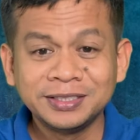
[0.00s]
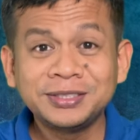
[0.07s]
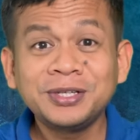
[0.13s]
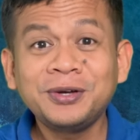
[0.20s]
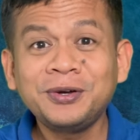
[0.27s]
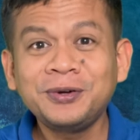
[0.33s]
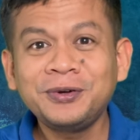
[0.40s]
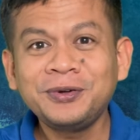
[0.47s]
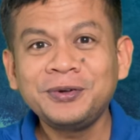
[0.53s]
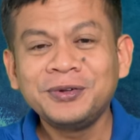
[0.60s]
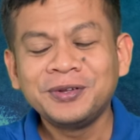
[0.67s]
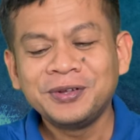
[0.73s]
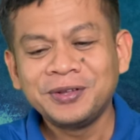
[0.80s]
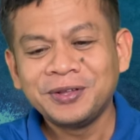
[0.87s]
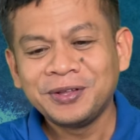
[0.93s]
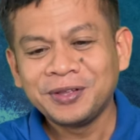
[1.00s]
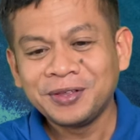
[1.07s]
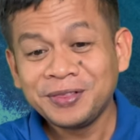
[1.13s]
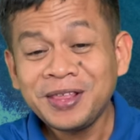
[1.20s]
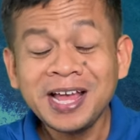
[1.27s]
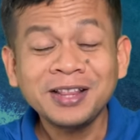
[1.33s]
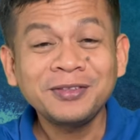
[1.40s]
So
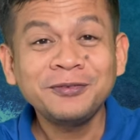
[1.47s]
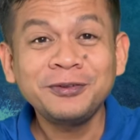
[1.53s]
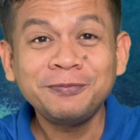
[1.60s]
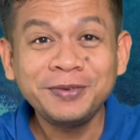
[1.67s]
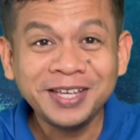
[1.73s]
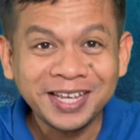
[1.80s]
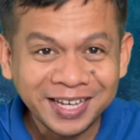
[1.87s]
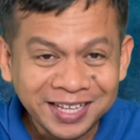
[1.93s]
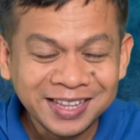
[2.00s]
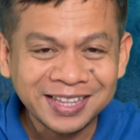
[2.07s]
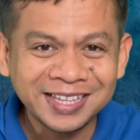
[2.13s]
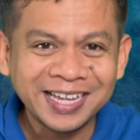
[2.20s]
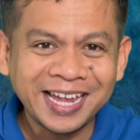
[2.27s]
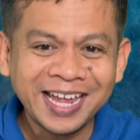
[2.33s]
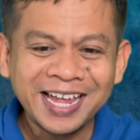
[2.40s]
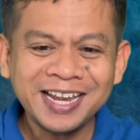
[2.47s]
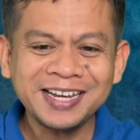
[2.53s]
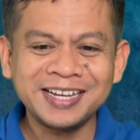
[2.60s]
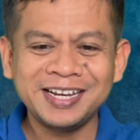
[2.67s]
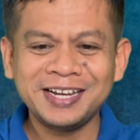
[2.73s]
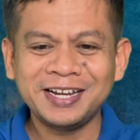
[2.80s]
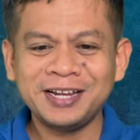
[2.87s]
that will be it.
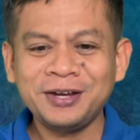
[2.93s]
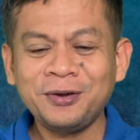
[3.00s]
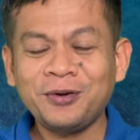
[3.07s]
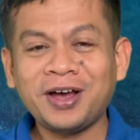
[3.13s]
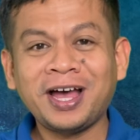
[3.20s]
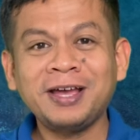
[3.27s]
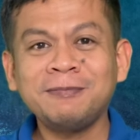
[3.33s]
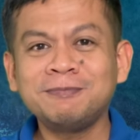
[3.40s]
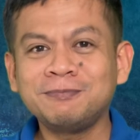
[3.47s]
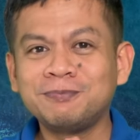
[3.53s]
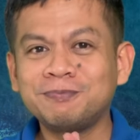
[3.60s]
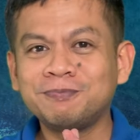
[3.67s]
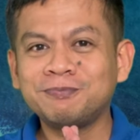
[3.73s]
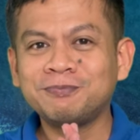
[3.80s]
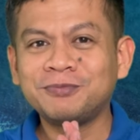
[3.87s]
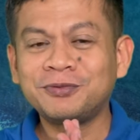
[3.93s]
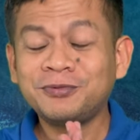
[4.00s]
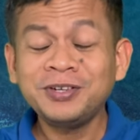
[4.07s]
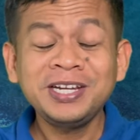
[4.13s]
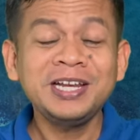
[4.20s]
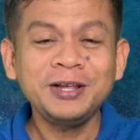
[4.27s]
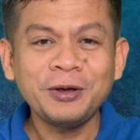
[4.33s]
And no, I'm
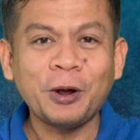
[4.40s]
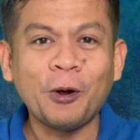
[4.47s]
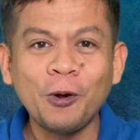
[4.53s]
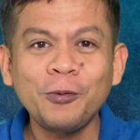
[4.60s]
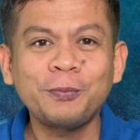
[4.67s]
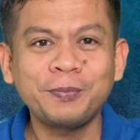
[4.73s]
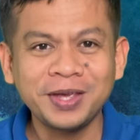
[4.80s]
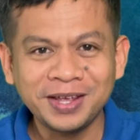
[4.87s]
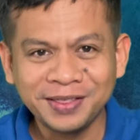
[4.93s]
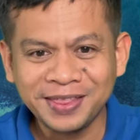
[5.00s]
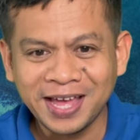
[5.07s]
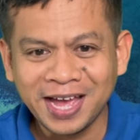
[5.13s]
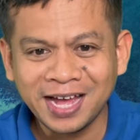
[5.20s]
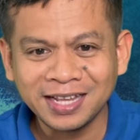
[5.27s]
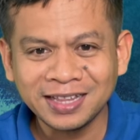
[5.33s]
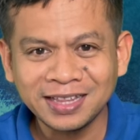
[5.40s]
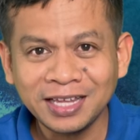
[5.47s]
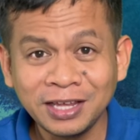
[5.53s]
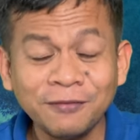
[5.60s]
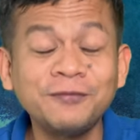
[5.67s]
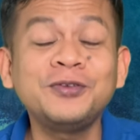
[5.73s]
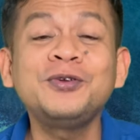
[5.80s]
really hoping that
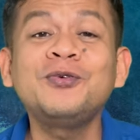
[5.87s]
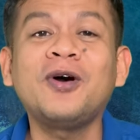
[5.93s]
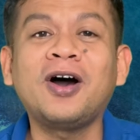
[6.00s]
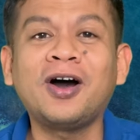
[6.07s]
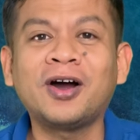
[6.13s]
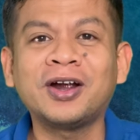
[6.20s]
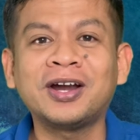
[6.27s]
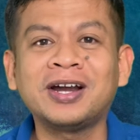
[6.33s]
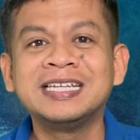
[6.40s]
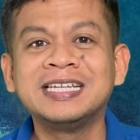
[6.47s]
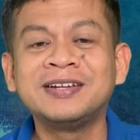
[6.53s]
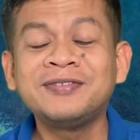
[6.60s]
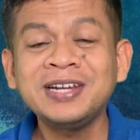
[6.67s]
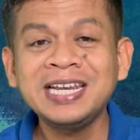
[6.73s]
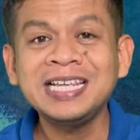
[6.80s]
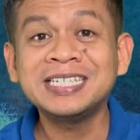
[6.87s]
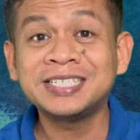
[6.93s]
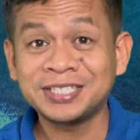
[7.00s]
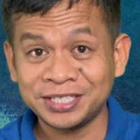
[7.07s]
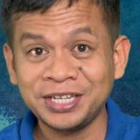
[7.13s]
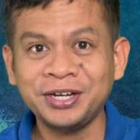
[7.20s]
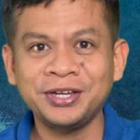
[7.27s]
if you are really
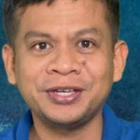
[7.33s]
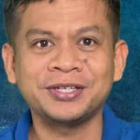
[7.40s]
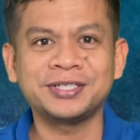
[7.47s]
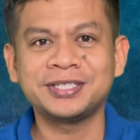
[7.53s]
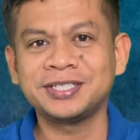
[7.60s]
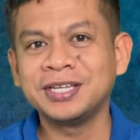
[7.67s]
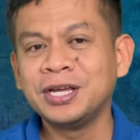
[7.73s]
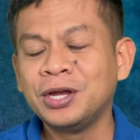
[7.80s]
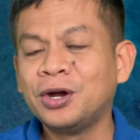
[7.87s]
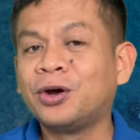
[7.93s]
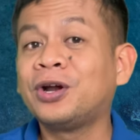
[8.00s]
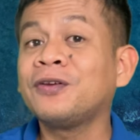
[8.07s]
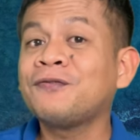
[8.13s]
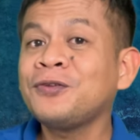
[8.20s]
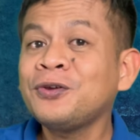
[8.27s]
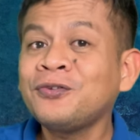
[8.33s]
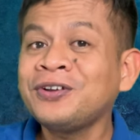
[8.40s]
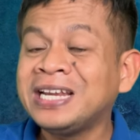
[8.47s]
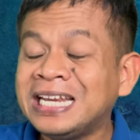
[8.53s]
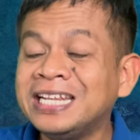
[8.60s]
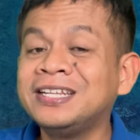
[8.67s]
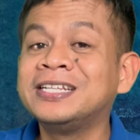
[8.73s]
serious, or if you're
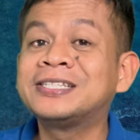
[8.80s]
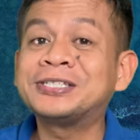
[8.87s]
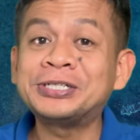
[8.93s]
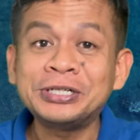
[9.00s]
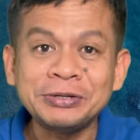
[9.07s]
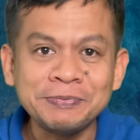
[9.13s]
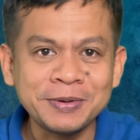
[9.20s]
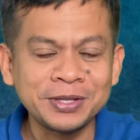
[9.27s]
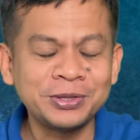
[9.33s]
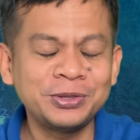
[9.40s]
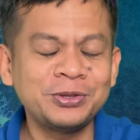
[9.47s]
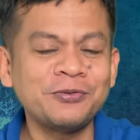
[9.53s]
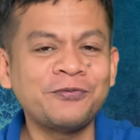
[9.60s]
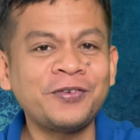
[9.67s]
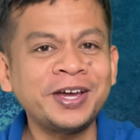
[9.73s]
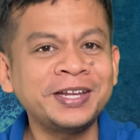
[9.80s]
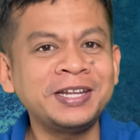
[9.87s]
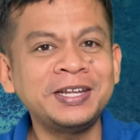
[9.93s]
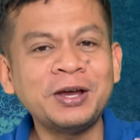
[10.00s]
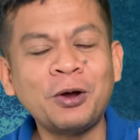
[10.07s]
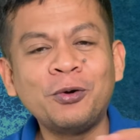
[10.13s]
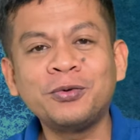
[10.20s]
really determined to
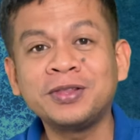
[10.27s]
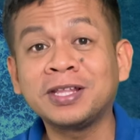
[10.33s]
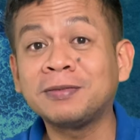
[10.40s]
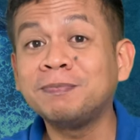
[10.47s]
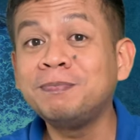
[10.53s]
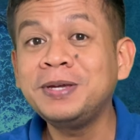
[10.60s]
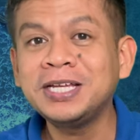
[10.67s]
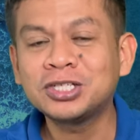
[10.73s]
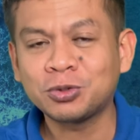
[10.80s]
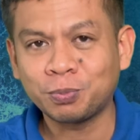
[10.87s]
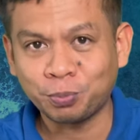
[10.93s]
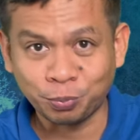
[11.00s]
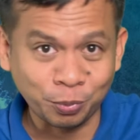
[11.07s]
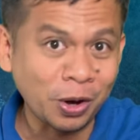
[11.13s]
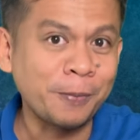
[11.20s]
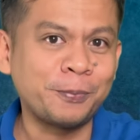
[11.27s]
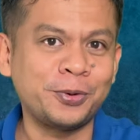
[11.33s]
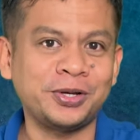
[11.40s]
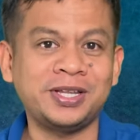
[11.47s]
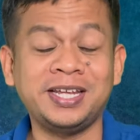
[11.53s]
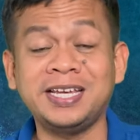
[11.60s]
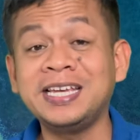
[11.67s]
finally own that beach
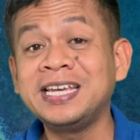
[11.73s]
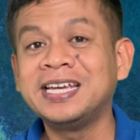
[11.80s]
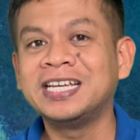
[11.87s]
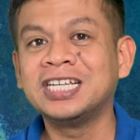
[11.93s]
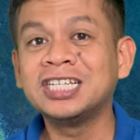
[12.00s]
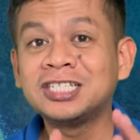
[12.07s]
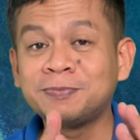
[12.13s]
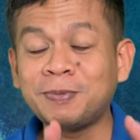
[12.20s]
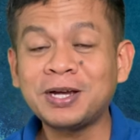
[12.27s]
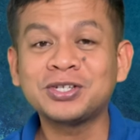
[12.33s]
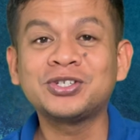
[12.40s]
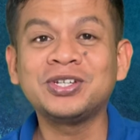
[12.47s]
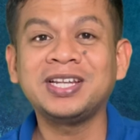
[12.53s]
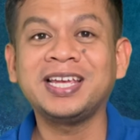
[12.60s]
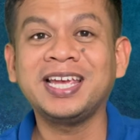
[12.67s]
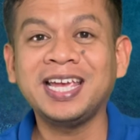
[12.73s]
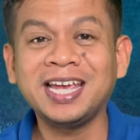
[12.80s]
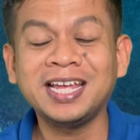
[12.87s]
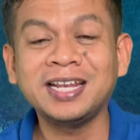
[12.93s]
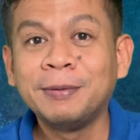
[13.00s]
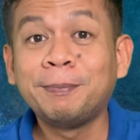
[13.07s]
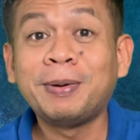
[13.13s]
property, especially
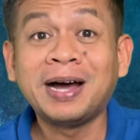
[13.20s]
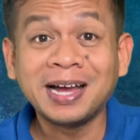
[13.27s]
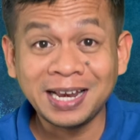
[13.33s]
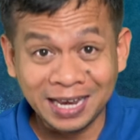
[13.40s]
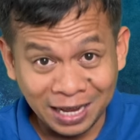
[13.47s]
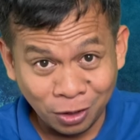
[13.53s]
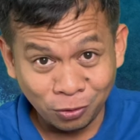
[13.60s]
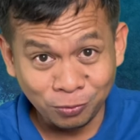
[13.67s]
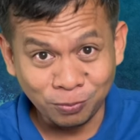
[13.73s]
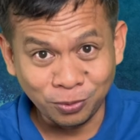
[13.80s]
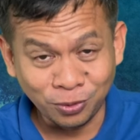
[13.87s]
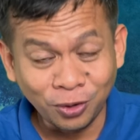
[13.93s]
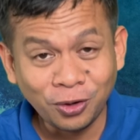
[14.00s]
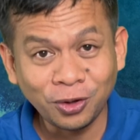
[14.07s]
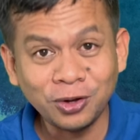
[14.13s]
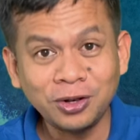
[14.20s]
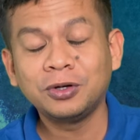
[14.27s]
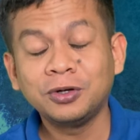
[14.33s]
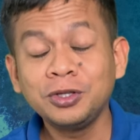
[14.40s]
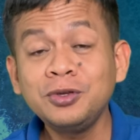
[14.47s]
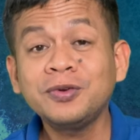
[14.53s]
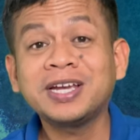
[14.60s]
in Panglao, Bohol,
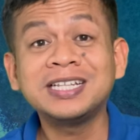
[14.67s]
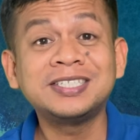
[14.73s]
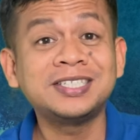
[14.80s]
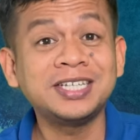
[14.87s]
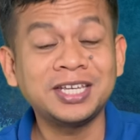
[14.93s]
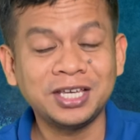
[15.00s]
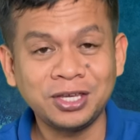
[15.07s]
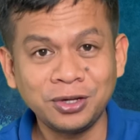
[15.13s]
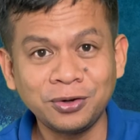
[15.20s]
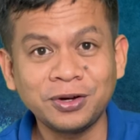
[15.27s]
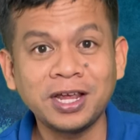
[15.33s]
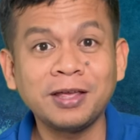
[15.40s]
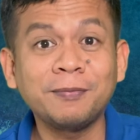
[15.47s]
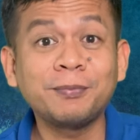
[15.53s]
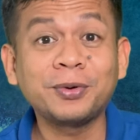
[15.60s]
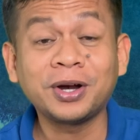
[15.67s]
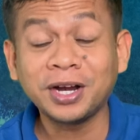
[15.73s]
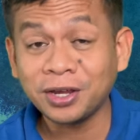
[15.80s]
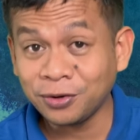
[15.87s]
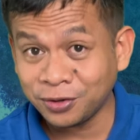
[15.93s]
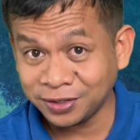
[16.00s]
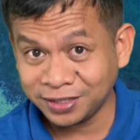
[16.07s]
you can secure a
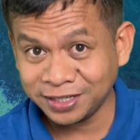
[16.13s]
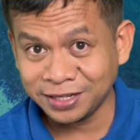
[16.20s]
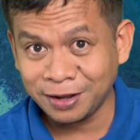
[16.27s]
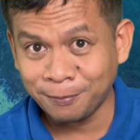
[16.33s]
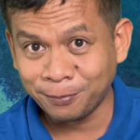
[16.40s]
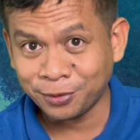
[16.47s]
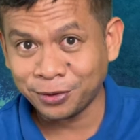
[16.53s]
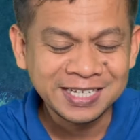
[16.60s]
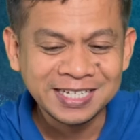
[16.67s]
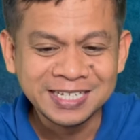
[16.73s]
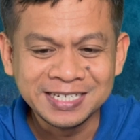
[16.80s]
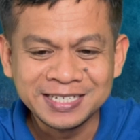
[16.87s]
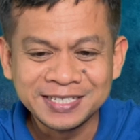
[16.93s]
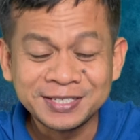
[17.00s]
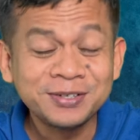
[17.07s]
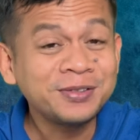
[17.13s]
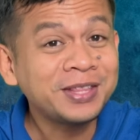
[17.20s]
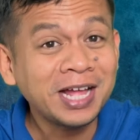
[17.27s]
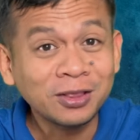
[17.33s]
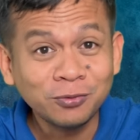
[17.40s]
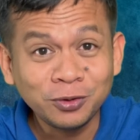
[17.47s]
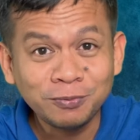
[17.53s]
priority number. So
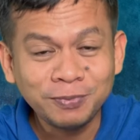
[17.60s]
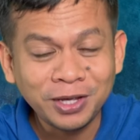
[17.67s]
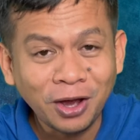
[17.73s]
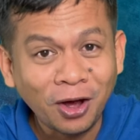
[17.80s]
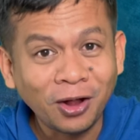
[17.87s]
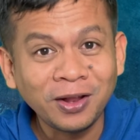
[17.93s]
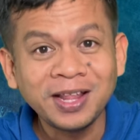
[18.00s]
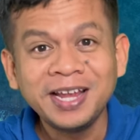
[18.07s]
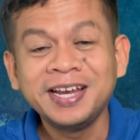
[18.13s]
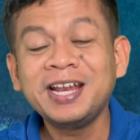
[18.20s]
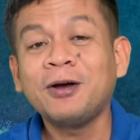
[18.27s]
that would be all.